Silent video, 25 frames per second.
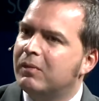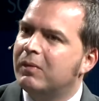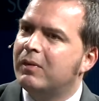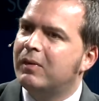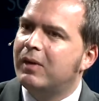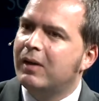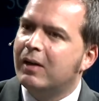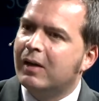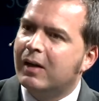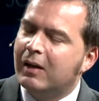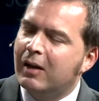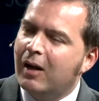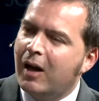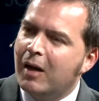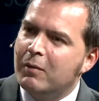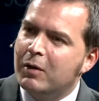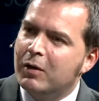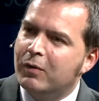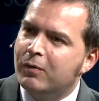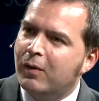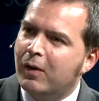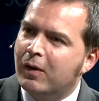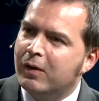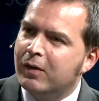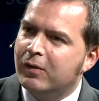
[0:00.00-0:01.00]
the Climate
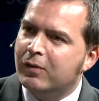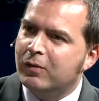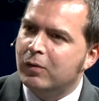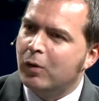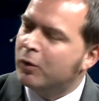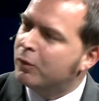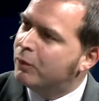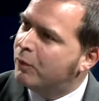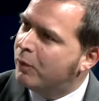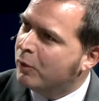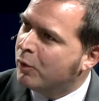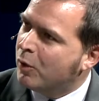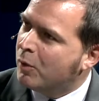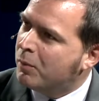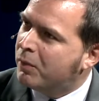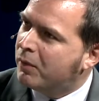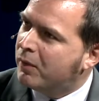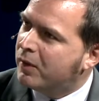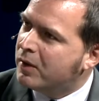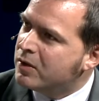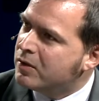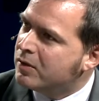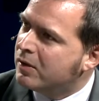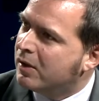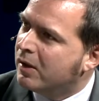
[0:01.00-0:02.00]
Fund is not fully
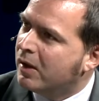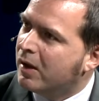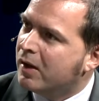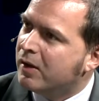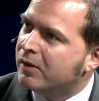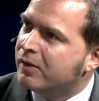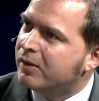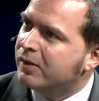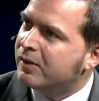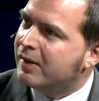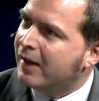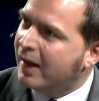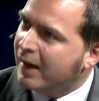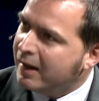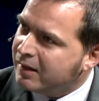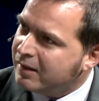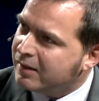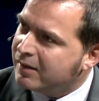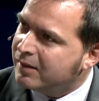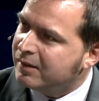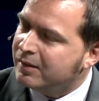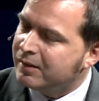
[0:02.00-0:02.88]
operationalized yet.